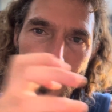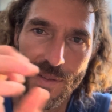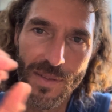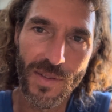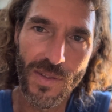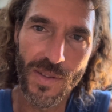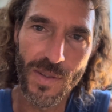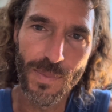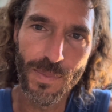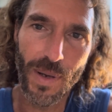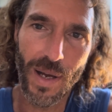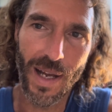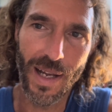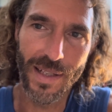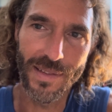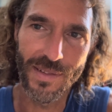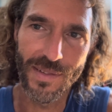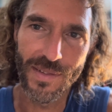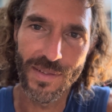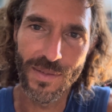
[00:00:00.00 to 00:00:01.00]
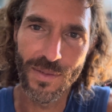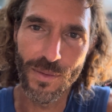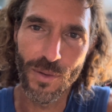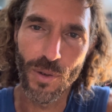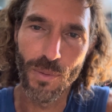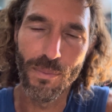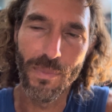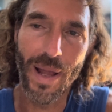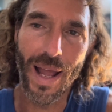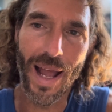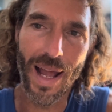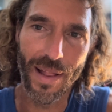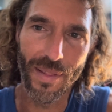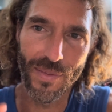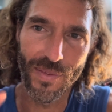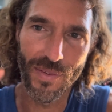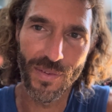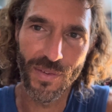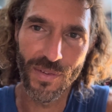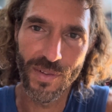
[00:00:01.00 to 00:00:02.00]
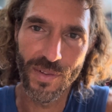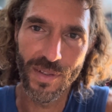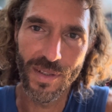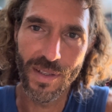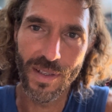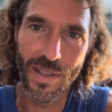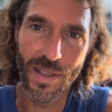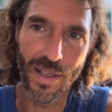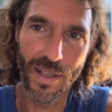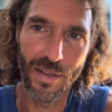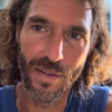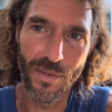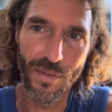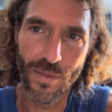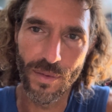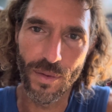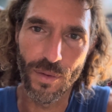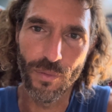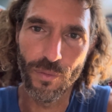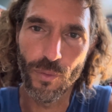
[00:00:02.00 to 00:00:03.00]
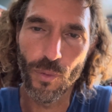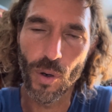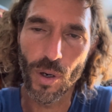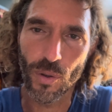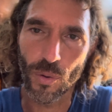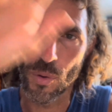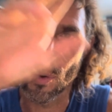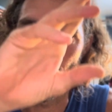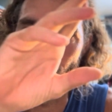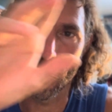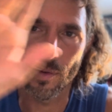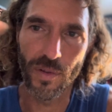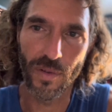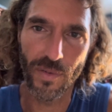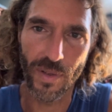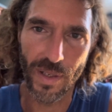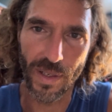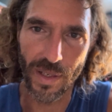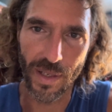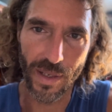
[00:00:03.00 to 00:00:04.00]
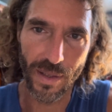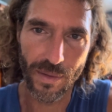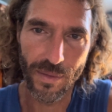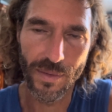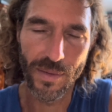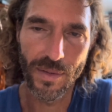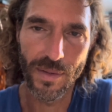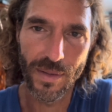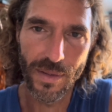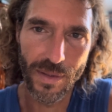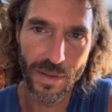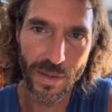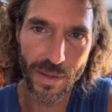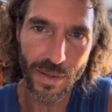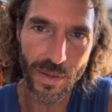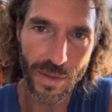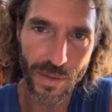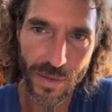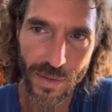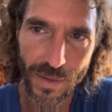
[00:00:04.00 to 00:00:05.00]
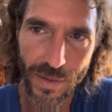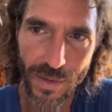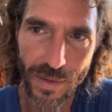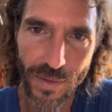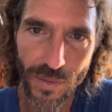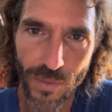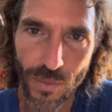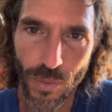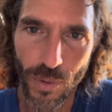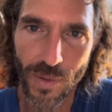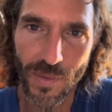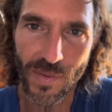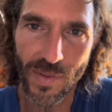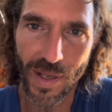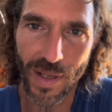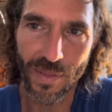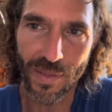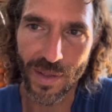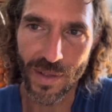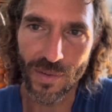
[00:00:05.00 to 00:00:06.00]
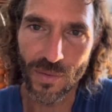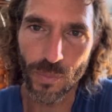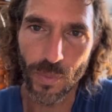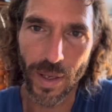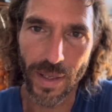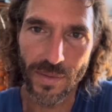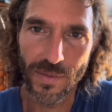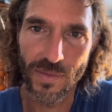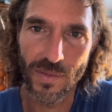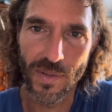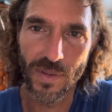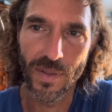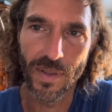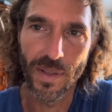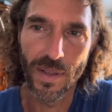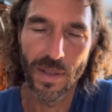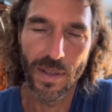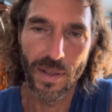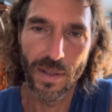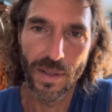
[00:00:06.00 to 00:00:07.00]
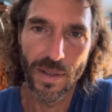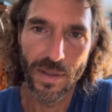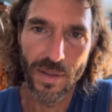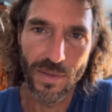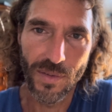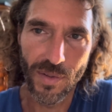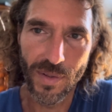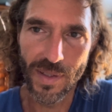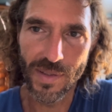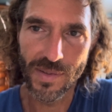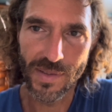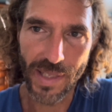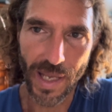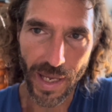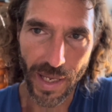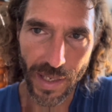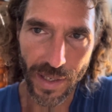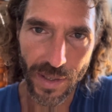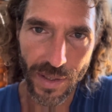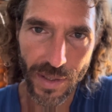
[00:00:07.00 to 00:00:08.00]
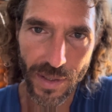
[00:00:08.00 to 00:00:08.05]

spots or maths in the 4 corners of India. north, south, east, west, to this day.